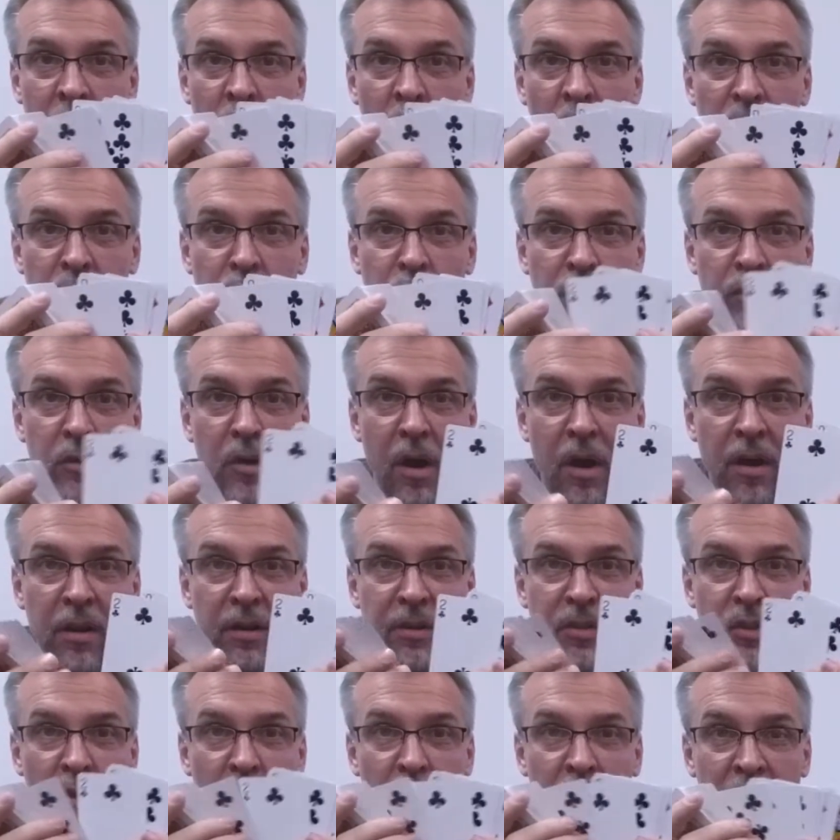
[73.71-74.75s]
Once you've gone
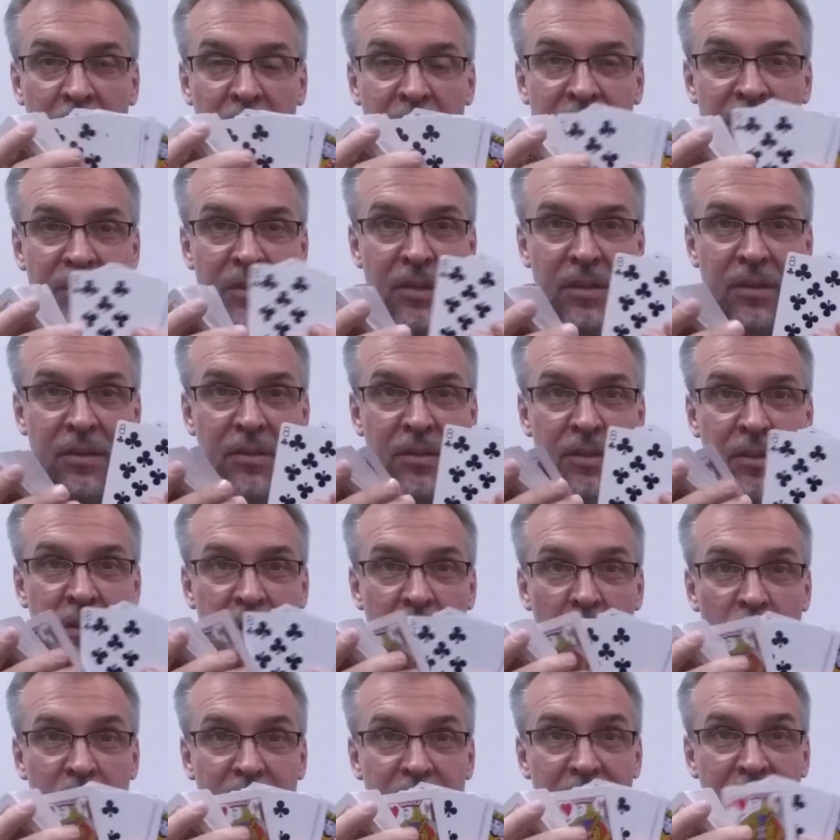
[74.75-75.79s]
a certain distance,
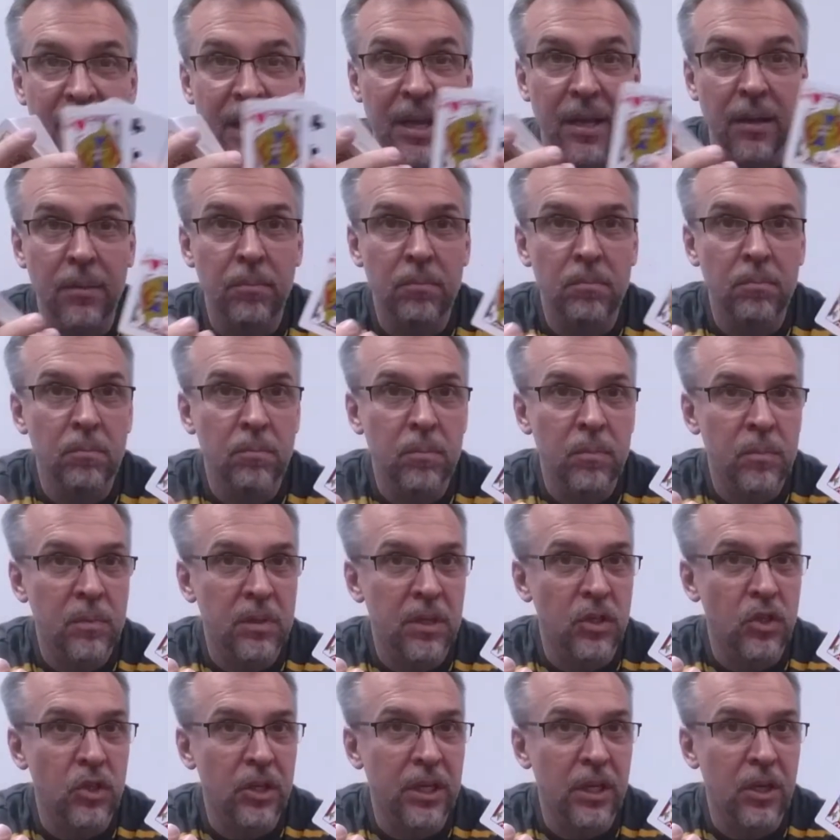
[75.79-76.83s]
you say,
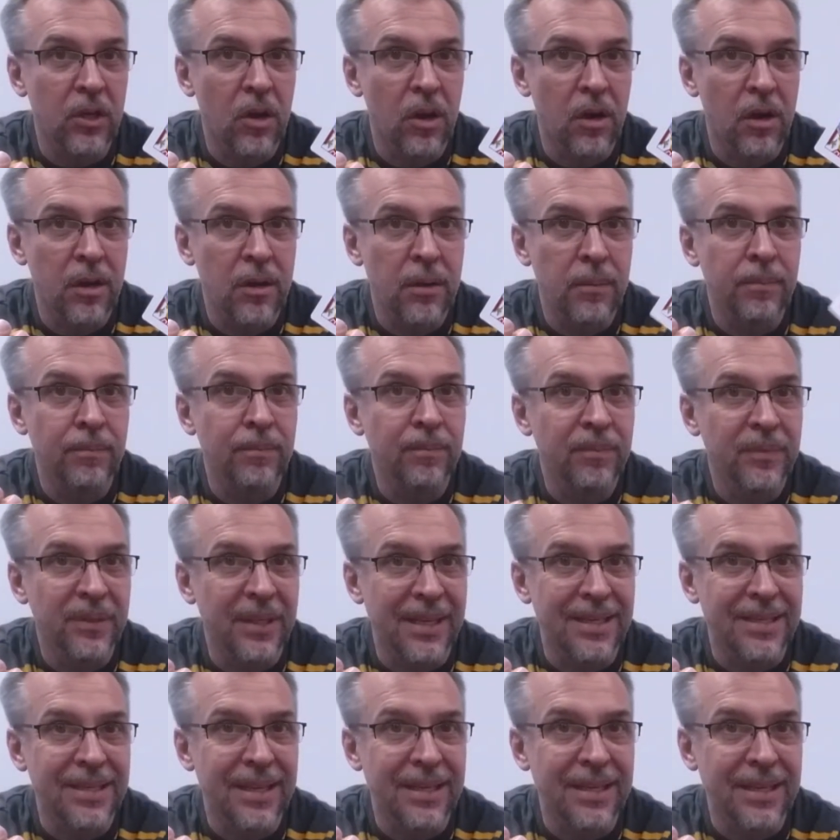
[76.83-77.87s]
did you get a card?
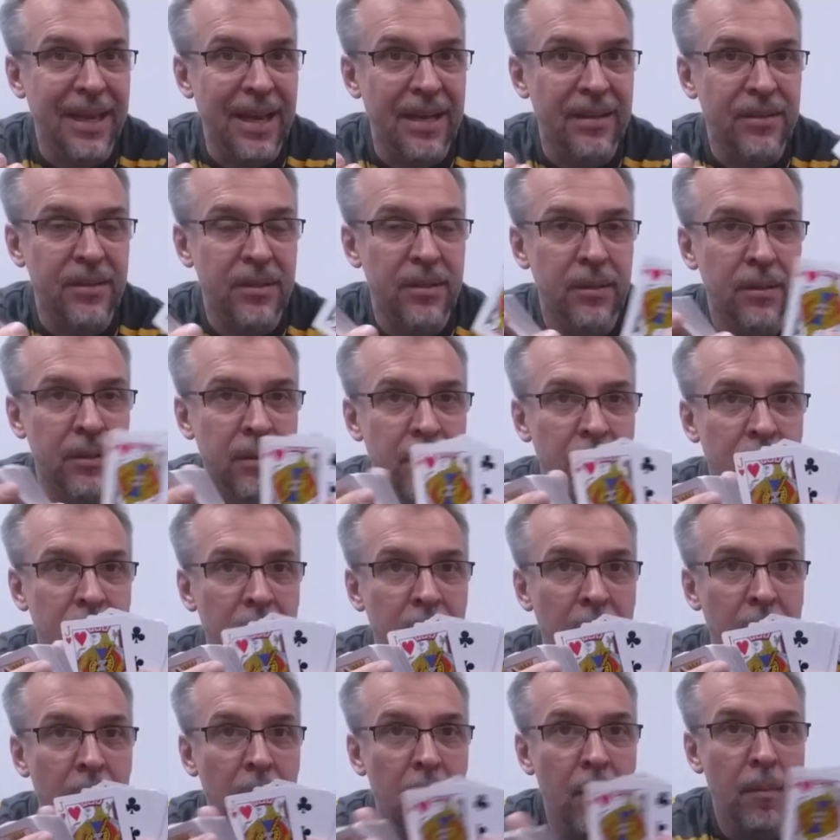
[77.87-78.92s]
They say yes.
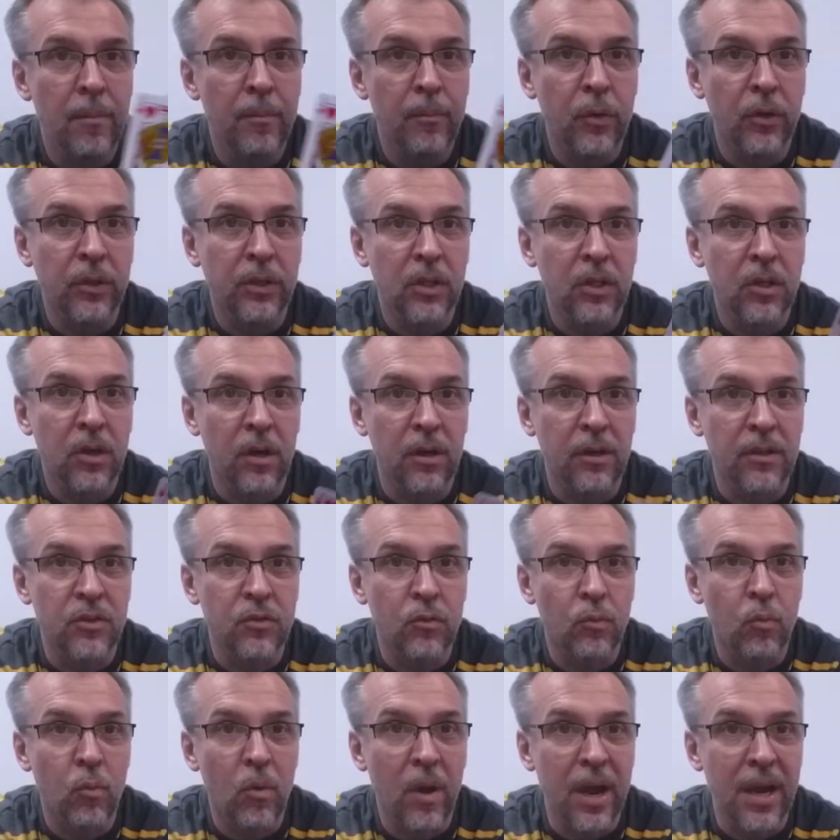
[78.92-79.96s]
Put the
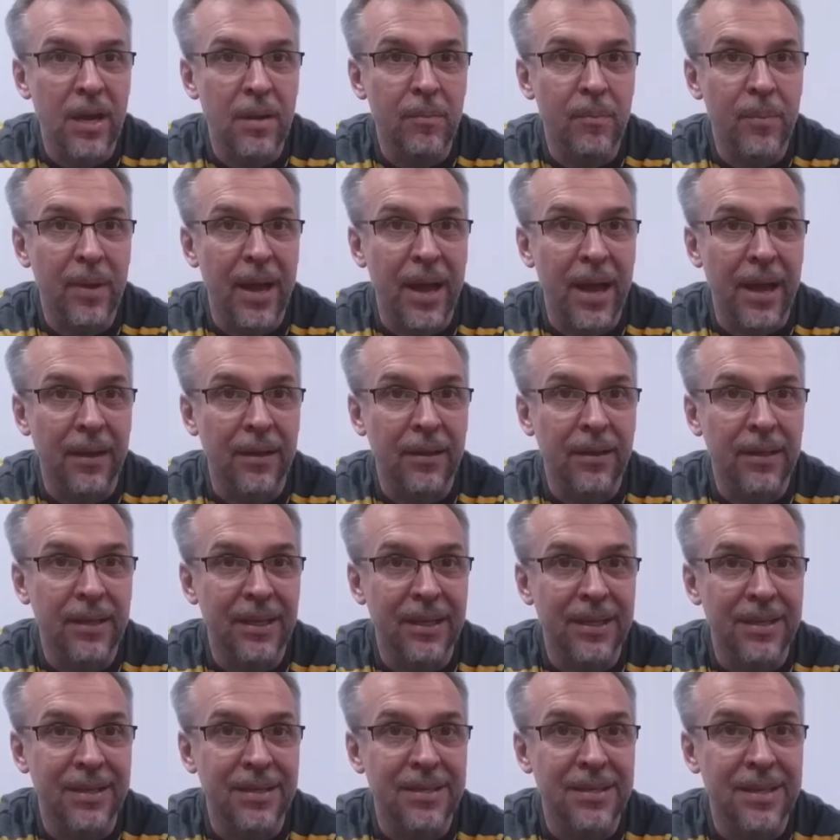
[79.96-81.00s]
cards right back
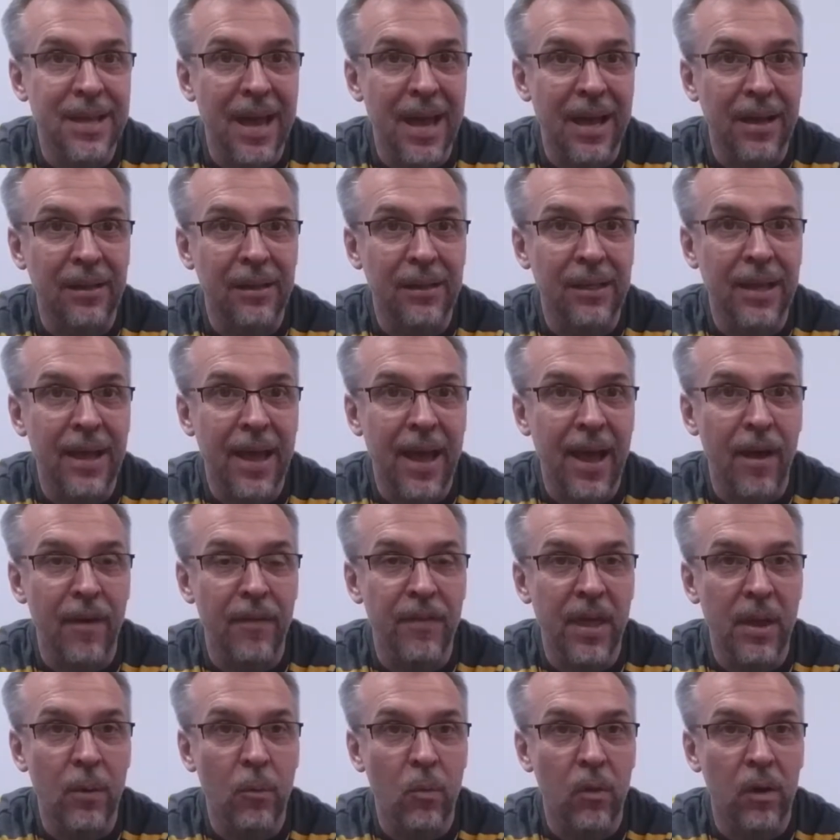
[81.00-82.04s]
exactly how
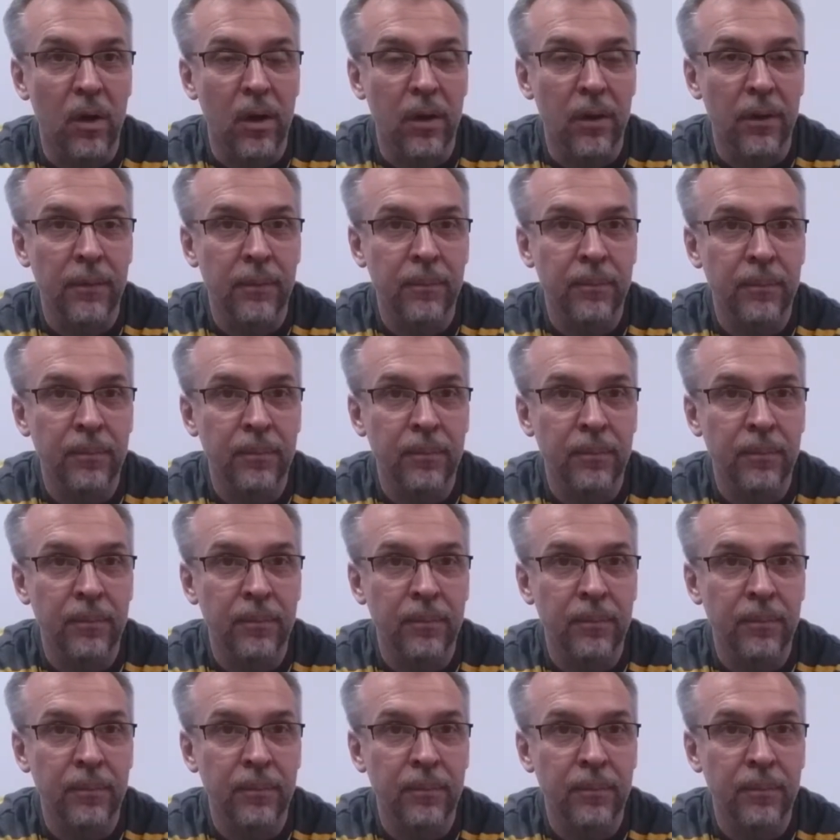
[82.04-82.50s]
they were,